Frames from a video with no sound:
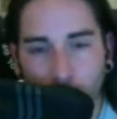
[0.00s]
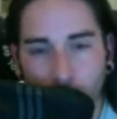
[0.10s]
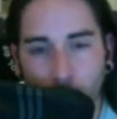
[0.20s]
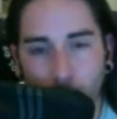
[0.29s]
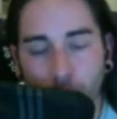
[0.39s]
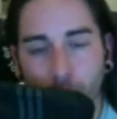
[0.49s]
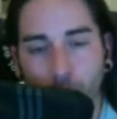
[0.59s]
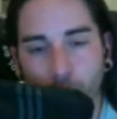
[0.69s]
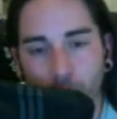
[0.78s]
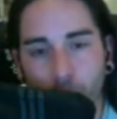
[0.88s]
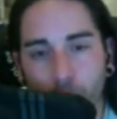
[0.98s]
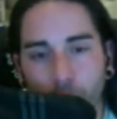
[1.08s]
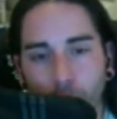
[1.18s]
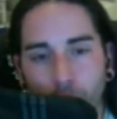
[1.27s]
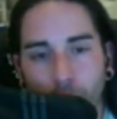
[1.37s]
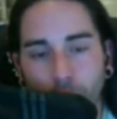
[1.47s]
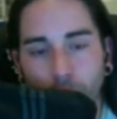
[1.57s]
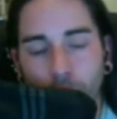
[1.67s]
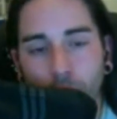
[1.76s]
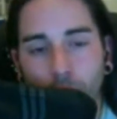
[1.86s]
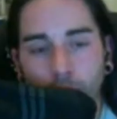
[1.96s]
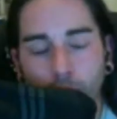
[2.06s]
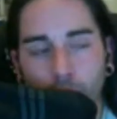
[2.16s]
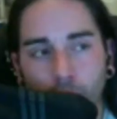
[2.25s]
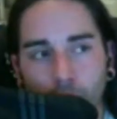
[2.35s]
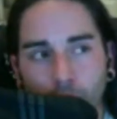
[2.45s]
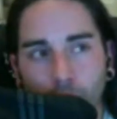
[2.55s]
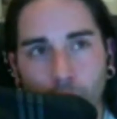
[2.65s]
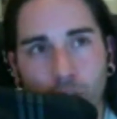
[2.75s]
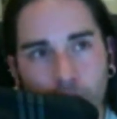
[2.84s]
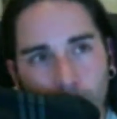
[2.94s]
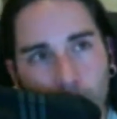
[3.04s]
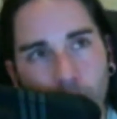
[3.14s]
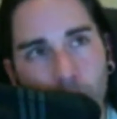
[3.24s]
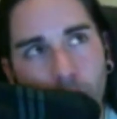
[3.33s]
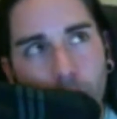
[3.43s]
So you see